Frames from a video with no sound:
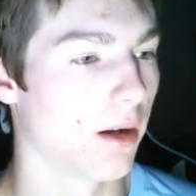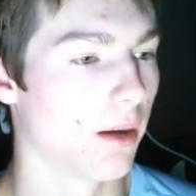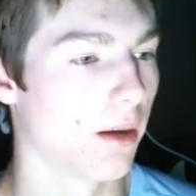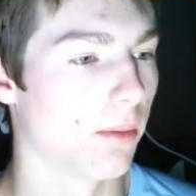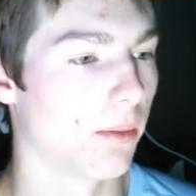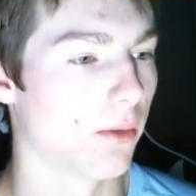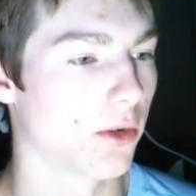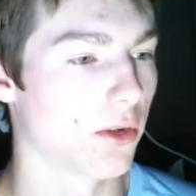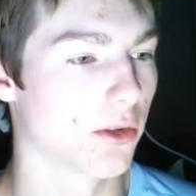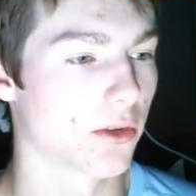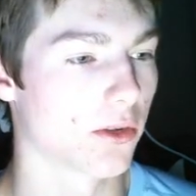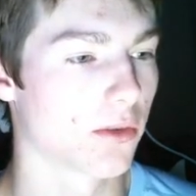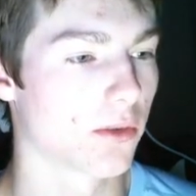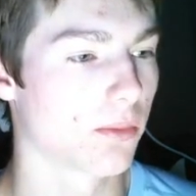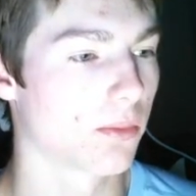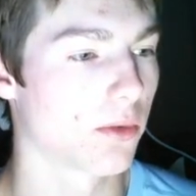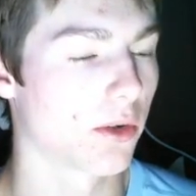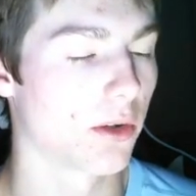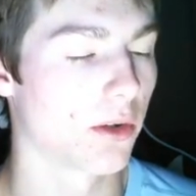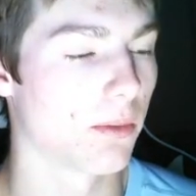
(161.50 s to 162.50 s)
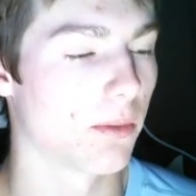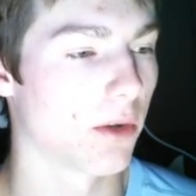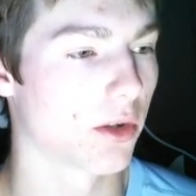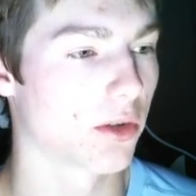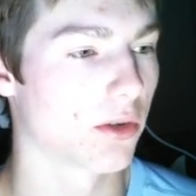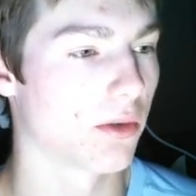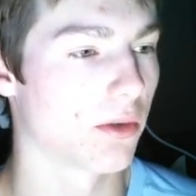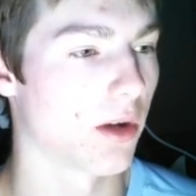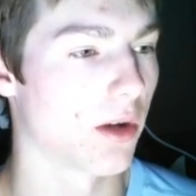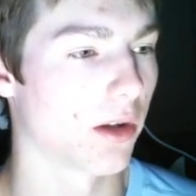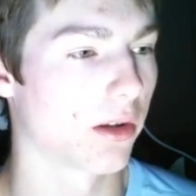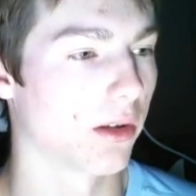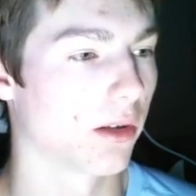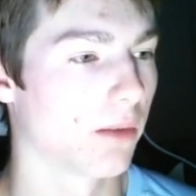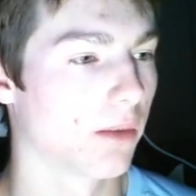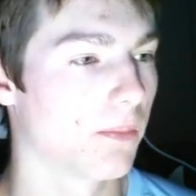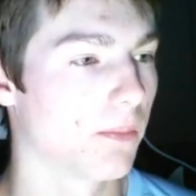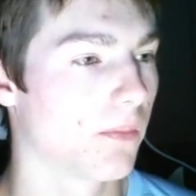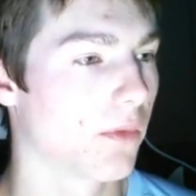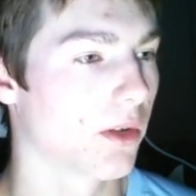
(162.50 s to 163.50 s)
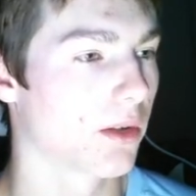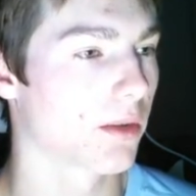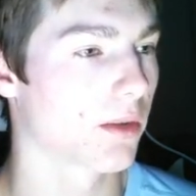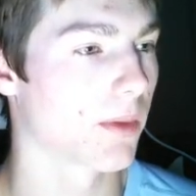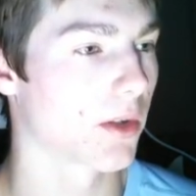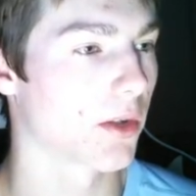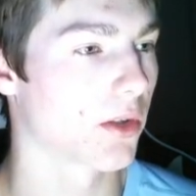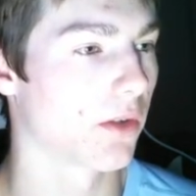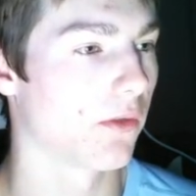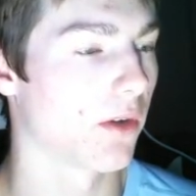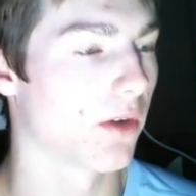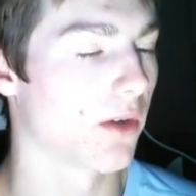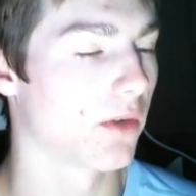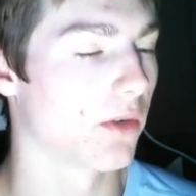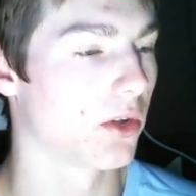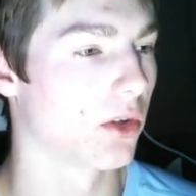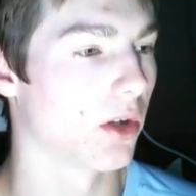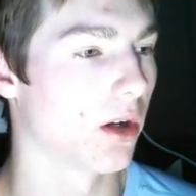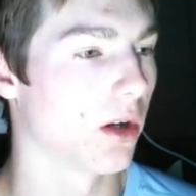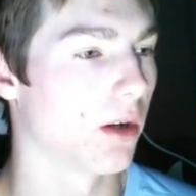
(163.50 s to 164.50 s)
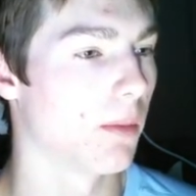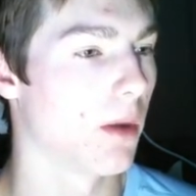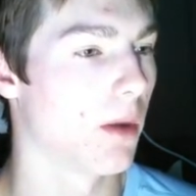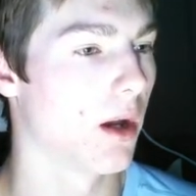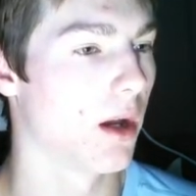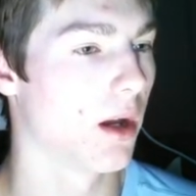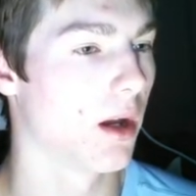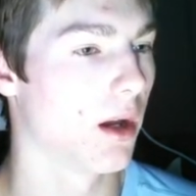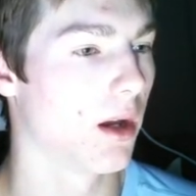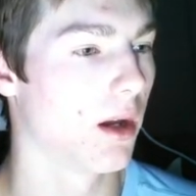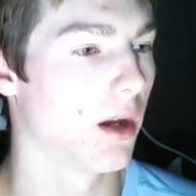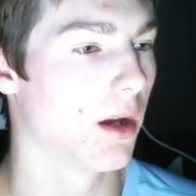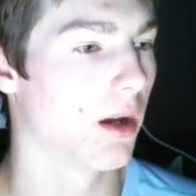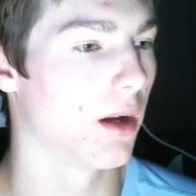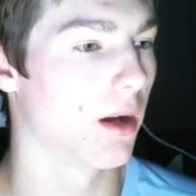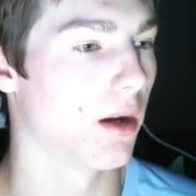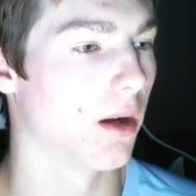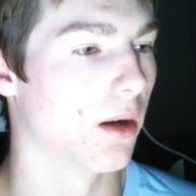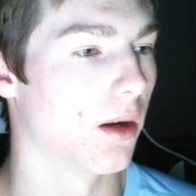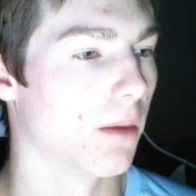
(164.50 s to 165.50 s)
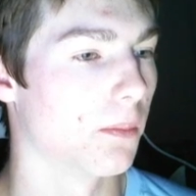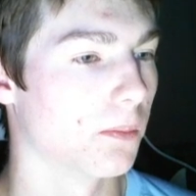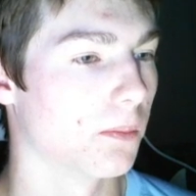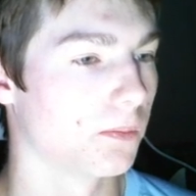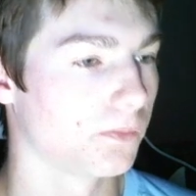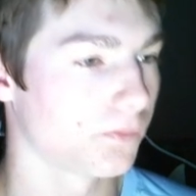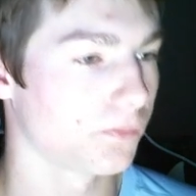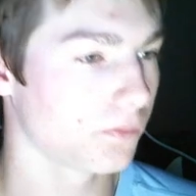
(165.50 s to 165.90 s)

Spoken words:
which is pretty much nothing, especially if you have a job. Um,